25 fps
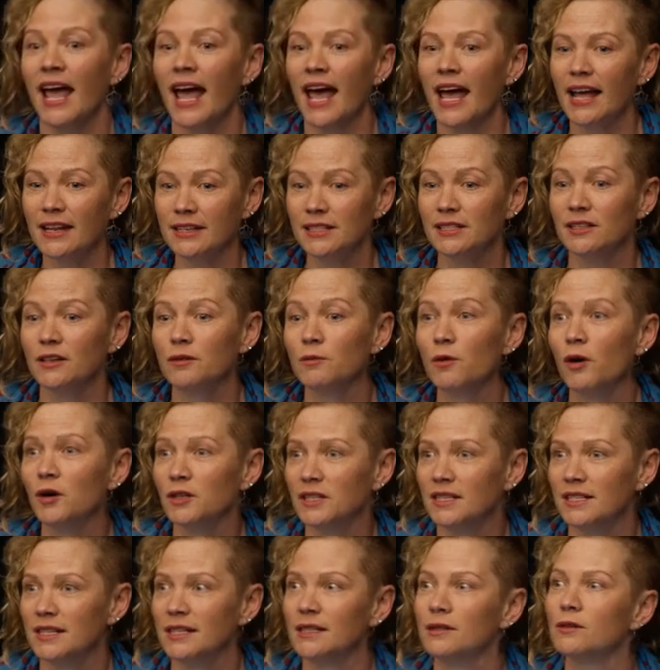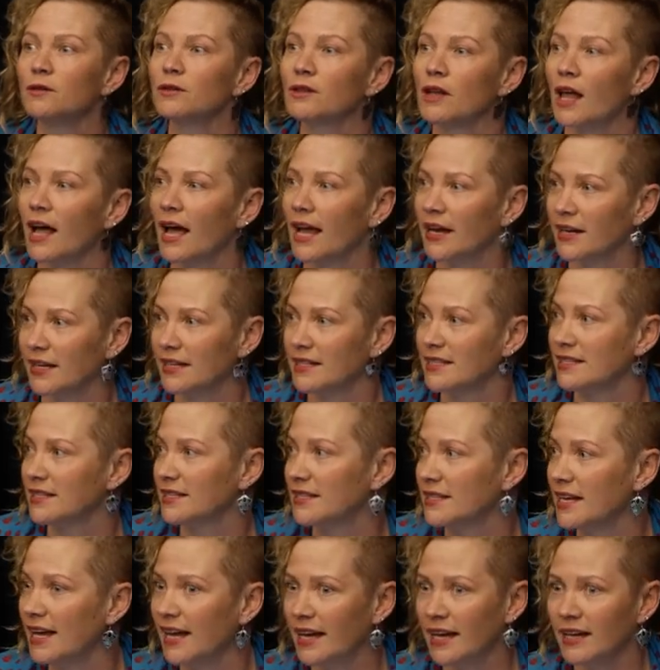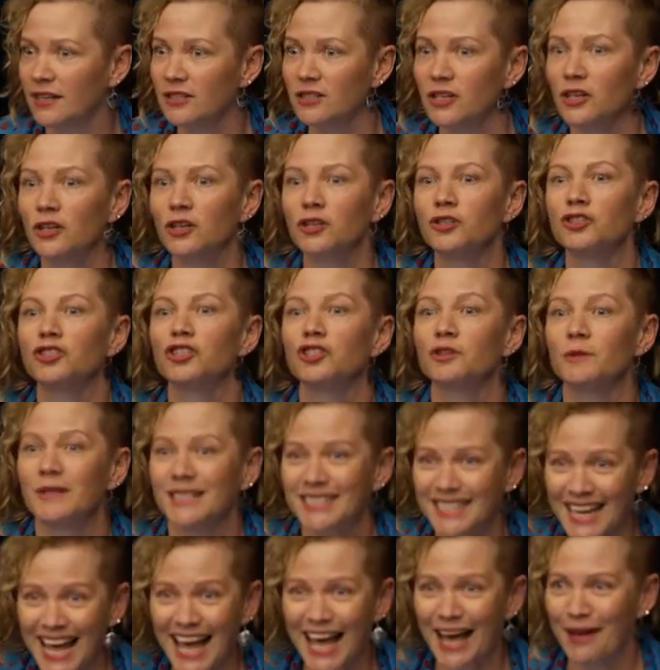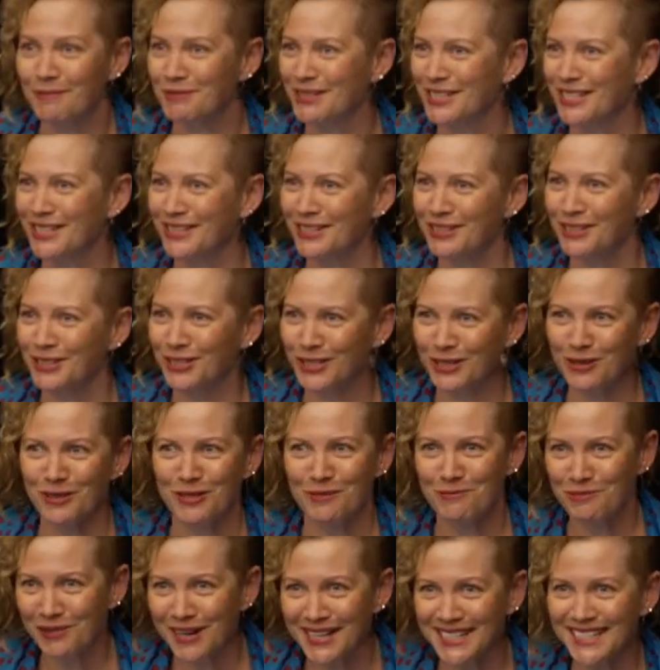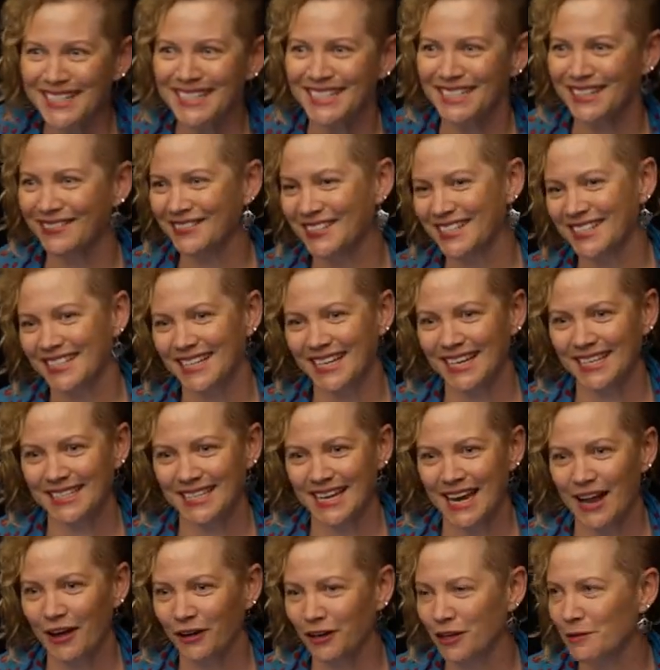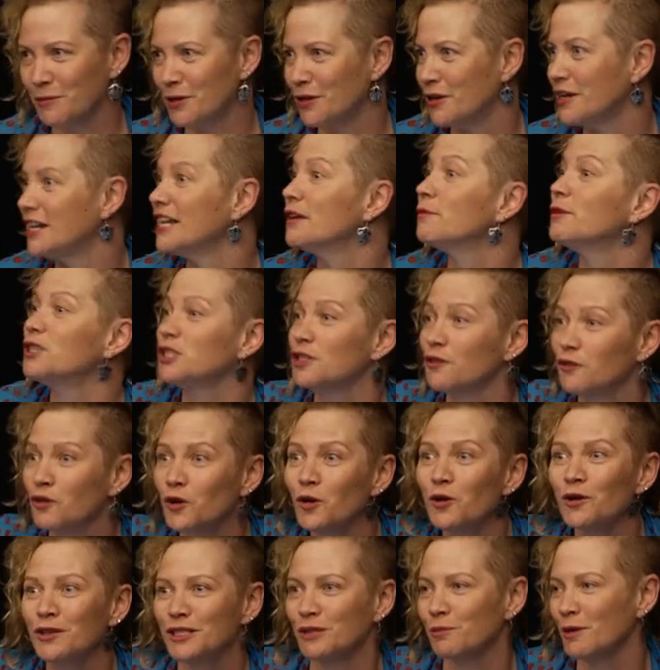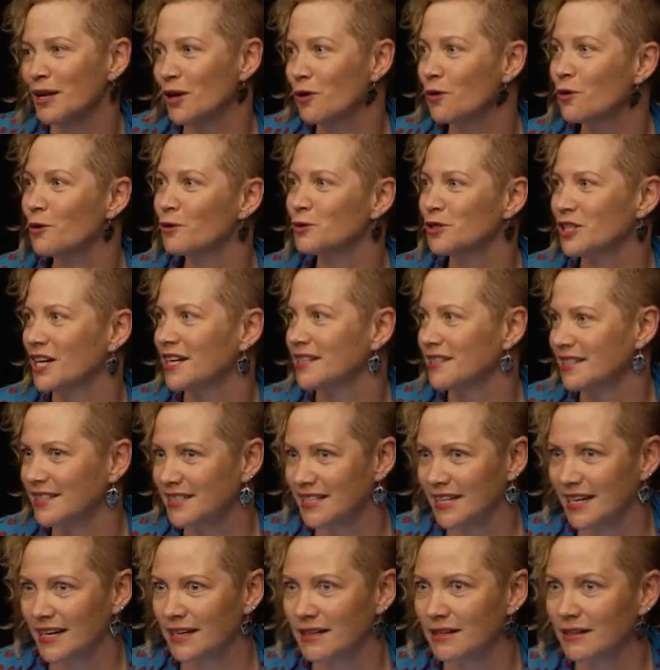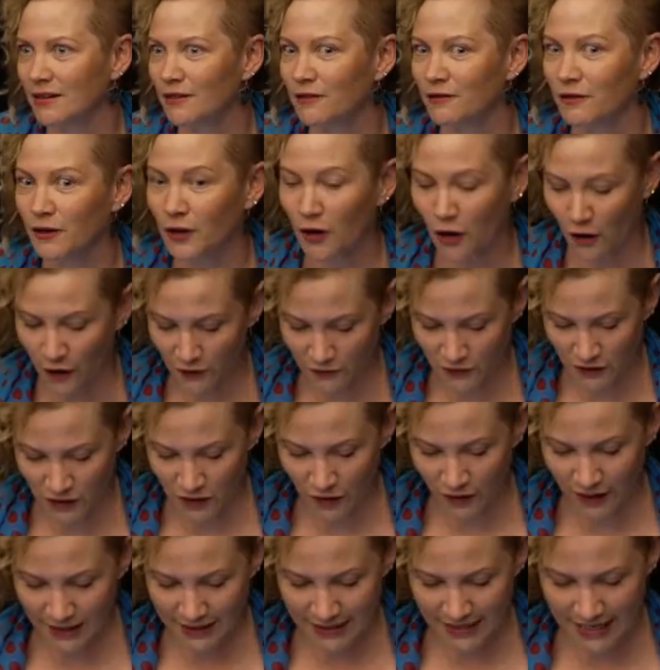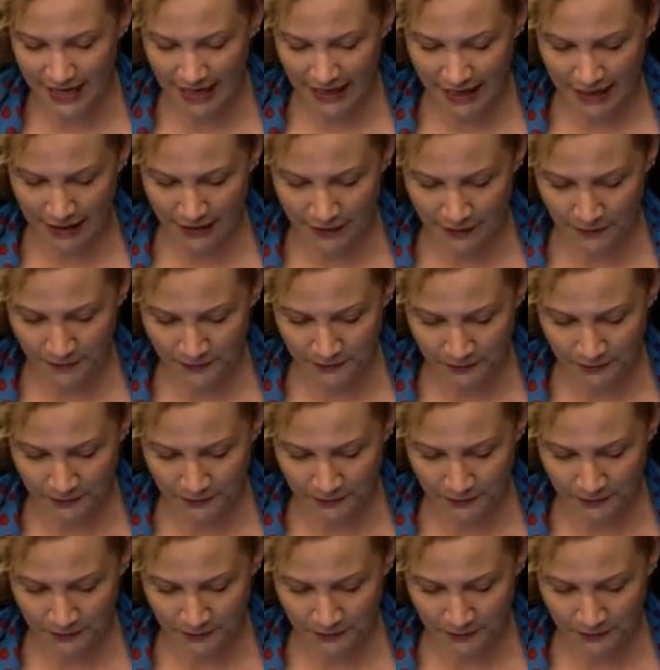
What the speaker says: And so what does it look like instead to adapt to the presence of disease in our community, which of course we all just did for COVID-19.